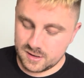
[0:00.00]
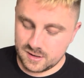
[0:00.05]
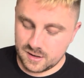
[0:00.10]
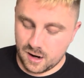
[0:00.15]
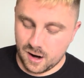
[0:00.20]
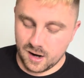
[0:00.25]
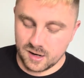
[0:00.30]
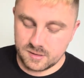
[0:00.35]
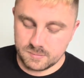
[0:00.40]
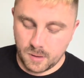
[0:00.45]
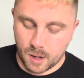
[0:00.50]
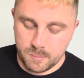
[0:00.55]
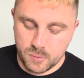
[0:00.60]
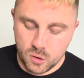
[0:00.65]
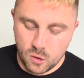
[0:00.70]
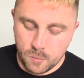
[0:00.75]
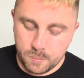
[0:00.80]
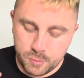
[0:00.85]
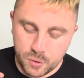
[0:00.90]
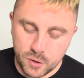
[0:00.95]
I'm
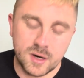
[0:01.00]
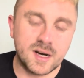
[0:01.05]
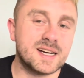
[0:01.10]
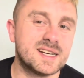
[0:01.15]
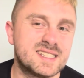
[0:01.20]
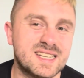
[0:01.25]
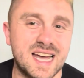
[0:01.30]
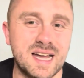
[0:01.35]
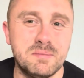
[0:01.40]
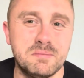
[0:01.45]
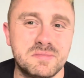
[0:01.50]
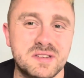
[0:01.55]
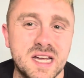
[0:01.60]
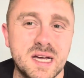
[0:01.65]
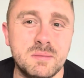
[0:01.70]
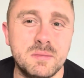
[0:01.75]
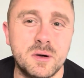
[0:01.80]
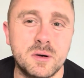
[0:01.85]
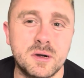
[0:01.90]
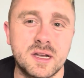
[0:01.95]
not putting
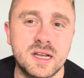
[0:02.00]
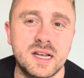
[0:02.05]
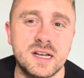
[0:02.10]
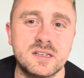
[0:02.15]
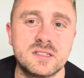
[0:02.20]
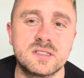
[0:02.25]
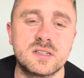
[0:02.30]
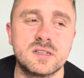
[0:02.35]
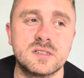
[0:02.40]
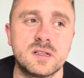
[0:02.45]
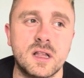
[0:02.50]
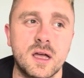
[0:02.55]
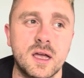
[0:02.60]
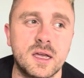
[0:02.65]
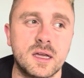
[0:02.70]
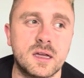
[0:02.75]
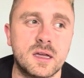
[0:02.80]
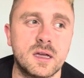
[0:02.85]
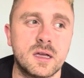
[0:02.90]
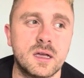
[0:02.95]
Temtem on here just because, like,